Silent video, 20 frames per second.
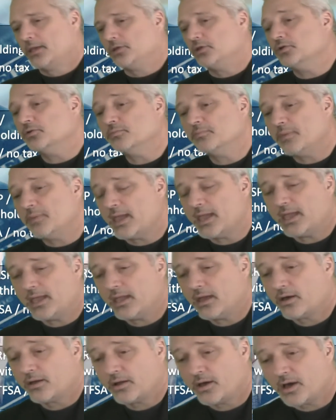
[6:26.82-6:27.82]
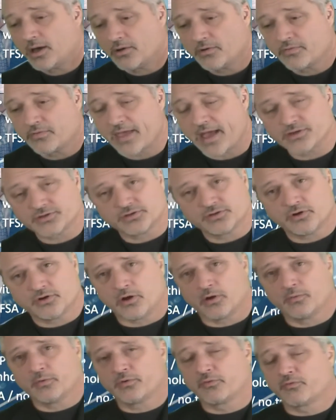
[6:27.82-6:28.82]
You may, on a
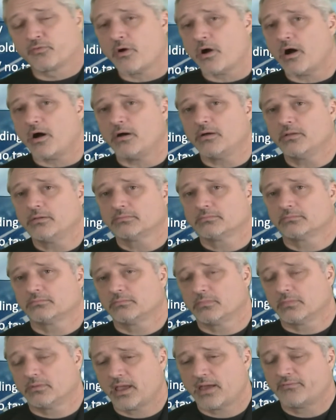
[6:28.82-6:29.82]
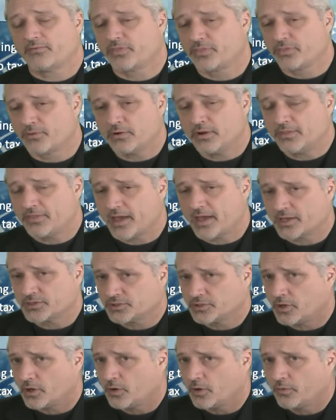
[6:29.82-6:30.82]
$100,000 withdrawal, have a
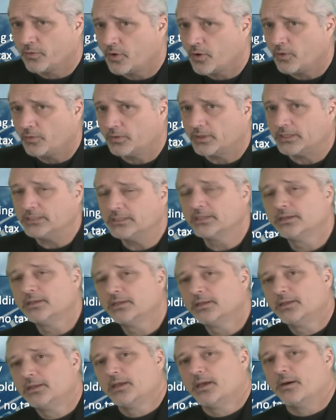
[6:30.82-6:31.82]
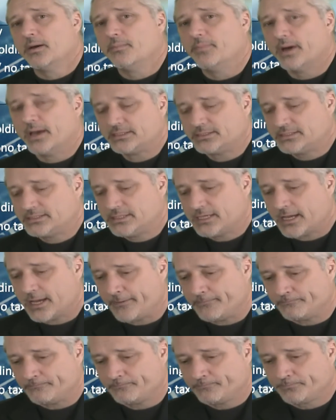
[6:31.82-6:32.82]
$30,000 withholding, but
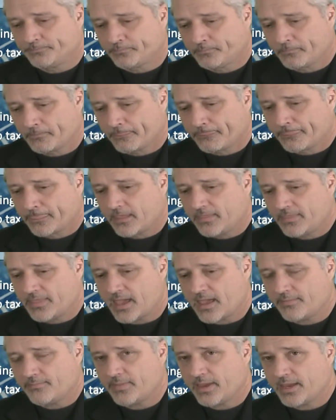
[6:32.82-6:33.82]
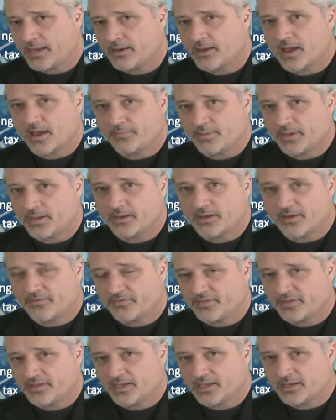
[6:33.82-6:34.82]
that may not be
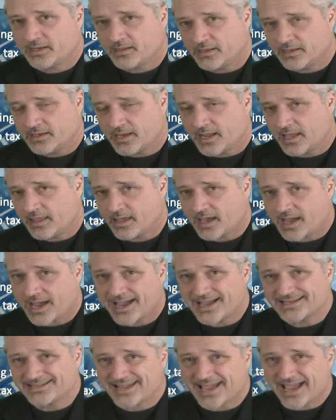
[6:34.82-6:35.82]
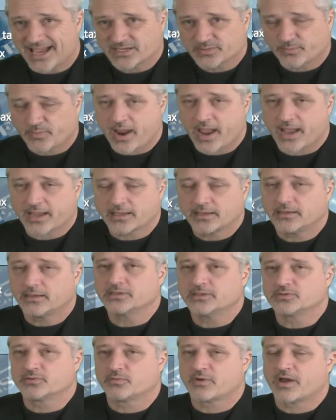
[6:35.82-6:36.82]
enough at the end of the day. The highest tax bracket
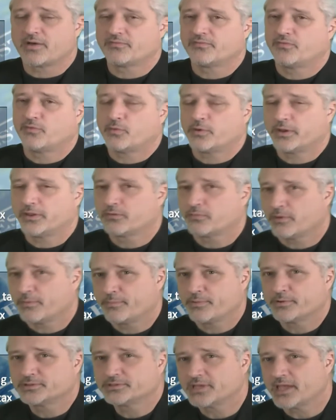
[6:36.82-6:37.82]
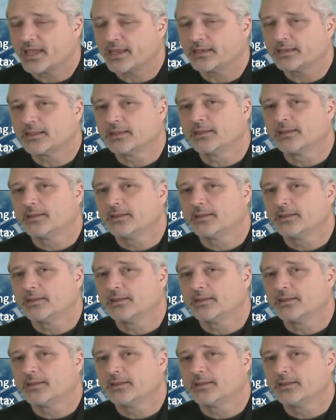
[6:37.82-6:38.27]
is around 43%,